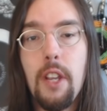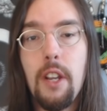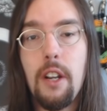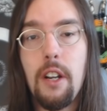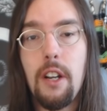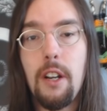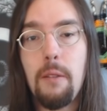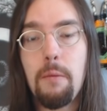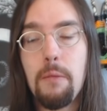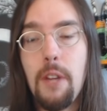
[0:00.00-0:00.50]

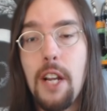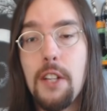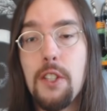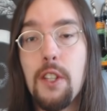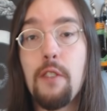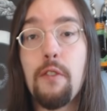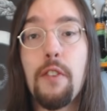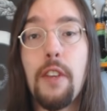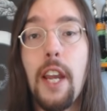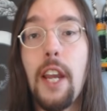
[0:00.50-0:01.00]
Um, not
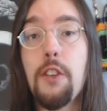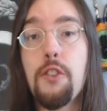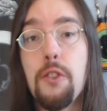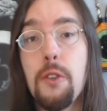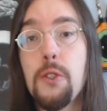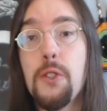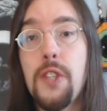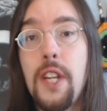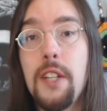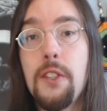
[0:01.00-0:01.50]
to the
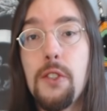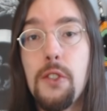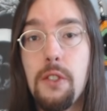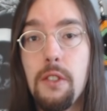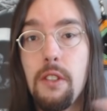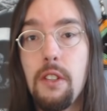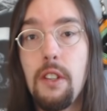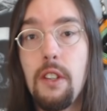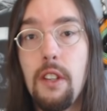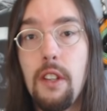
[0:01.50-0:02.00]
financial
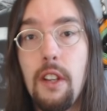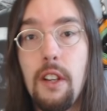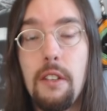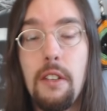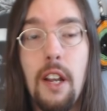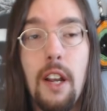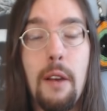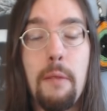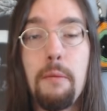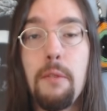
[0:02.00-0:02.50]
sense,
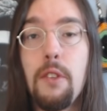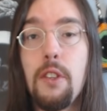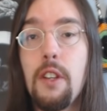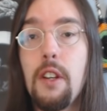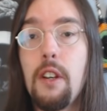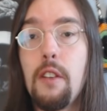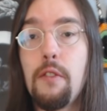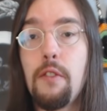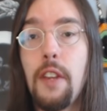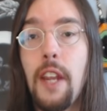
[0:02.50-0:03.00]
uh, I mean,
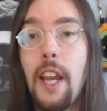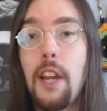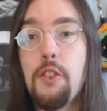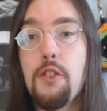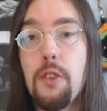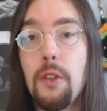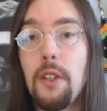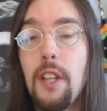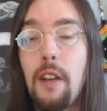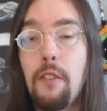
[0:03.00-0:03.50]
uh,
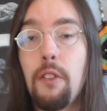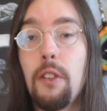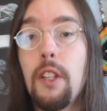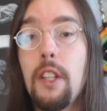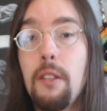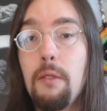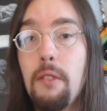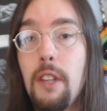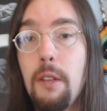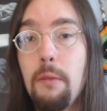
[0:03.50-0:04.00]
financial level
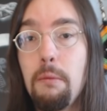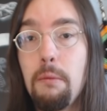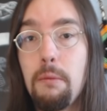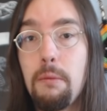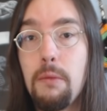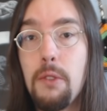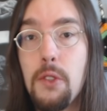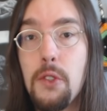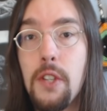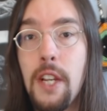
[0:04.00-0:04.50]
in, in
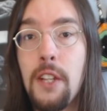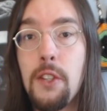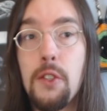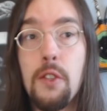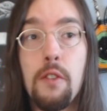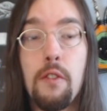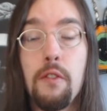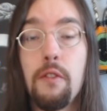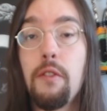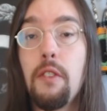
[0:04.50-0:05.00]
the
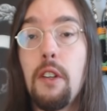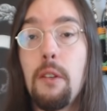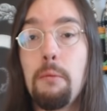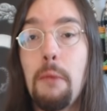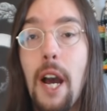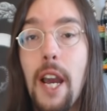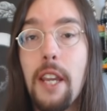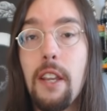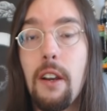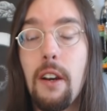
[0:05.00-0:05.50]
sense of uh,
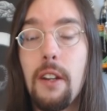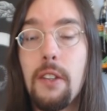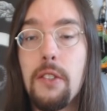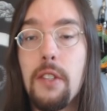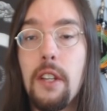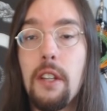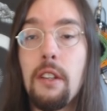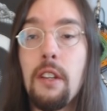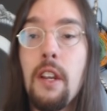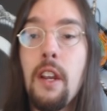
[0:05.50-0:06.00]
my
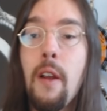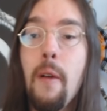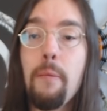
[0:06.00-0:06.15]
content.